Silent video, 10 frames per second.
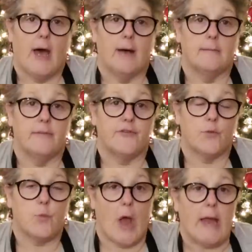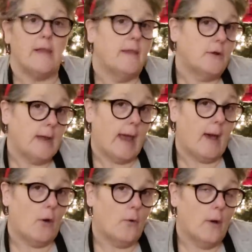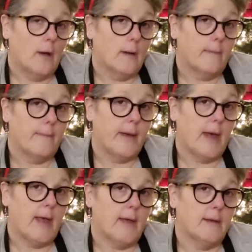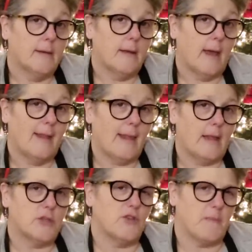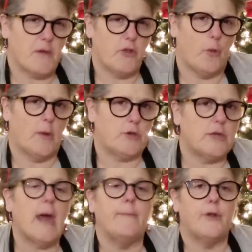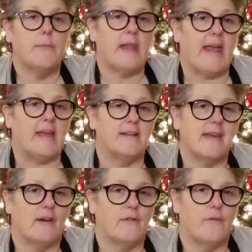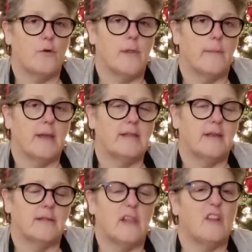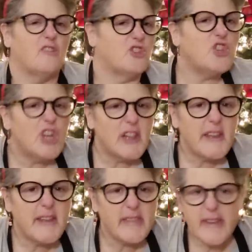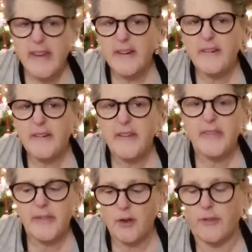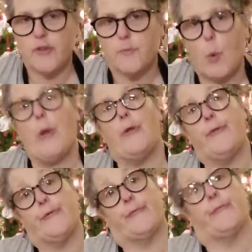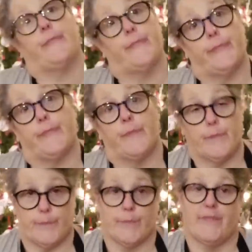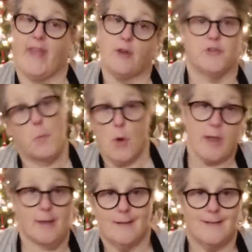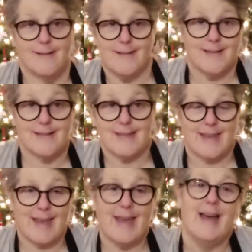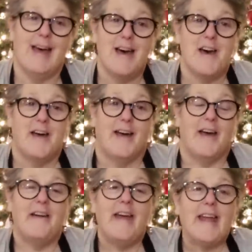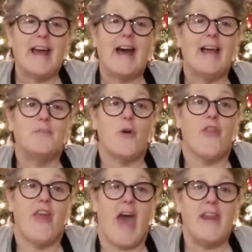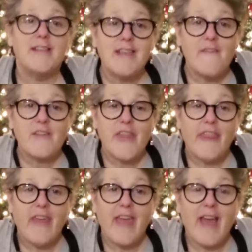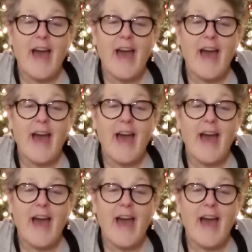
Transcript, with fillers: Um, there's a rug in there now, but I like to, especially in the wintertime, put a blanket down for them because it gets a little chilly in there, and you know, they're spoiled. They're spoiled. All right, guys. Well, that is everything.